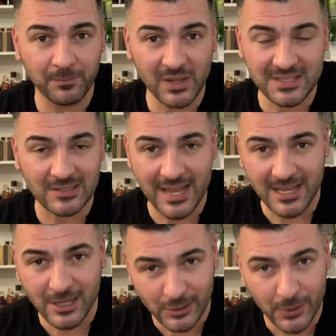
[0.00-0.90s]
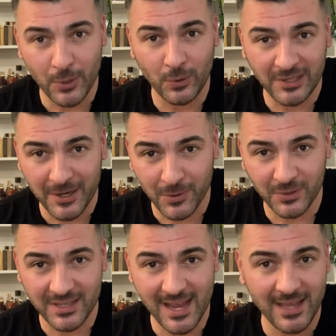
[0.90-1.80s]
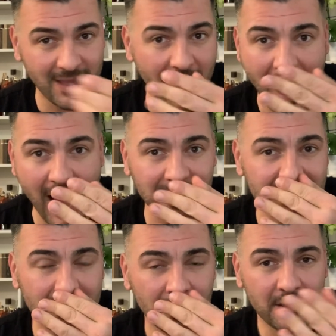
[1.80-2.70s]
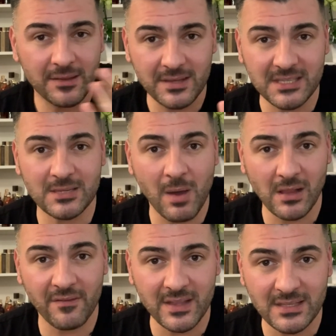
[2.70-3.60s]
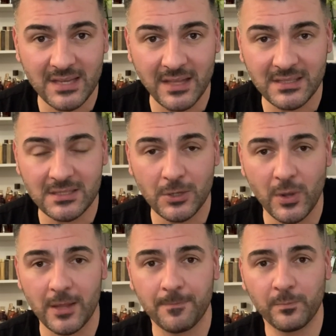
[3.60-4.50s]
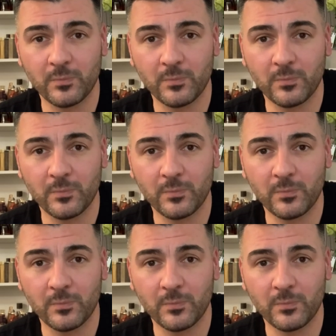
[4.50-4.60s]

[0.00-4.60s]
It's like glue, literally, and it has the smell of incense to it,